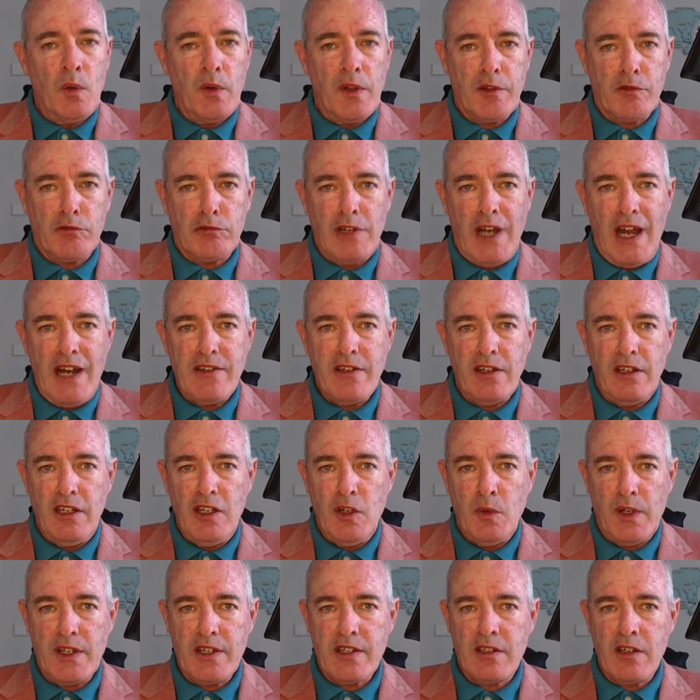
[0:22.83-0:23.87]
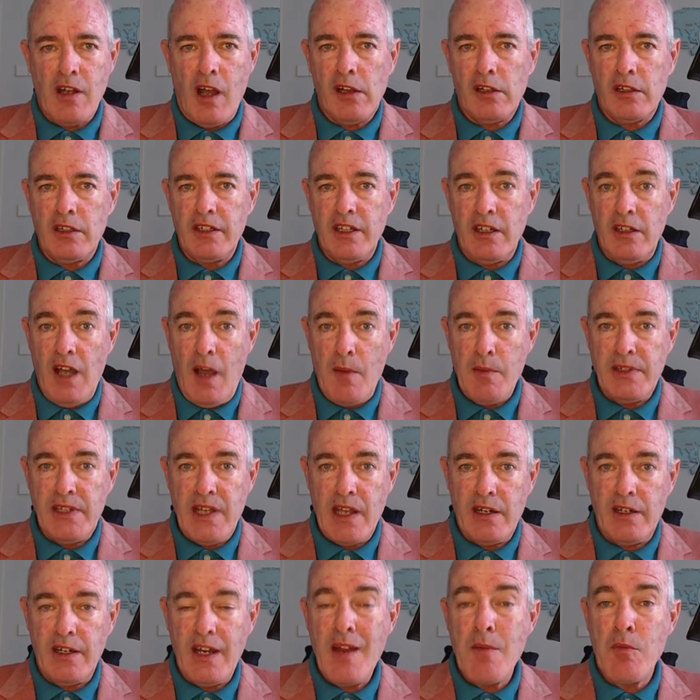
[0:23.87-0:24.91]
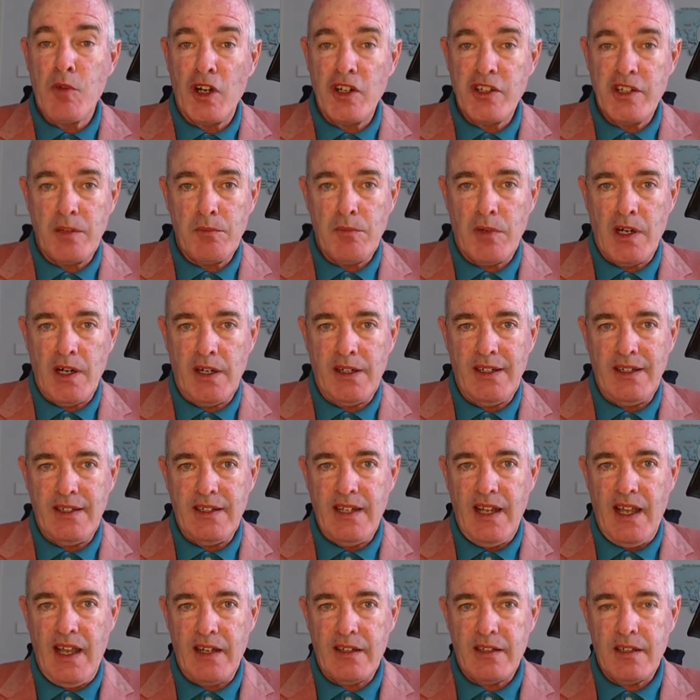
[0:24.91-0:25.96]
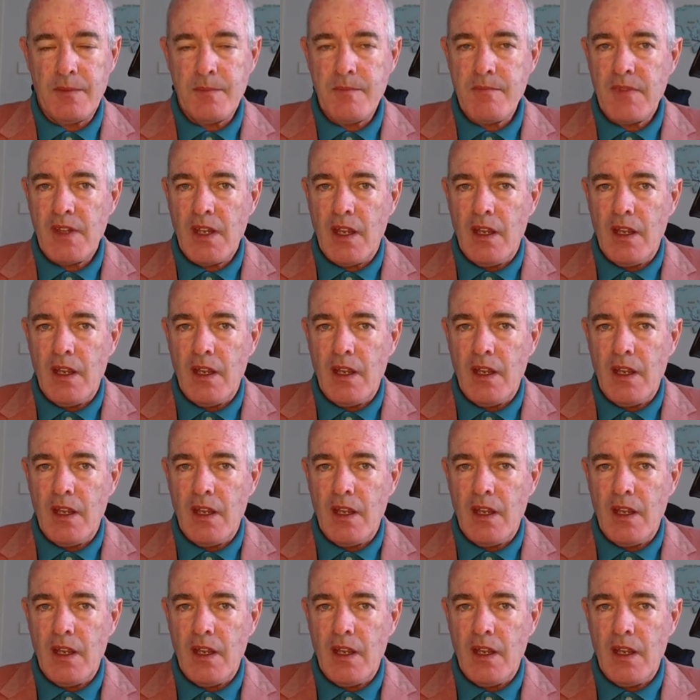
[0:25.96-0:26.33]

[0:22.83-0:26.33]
with rising US dollar denominated emerging market debt.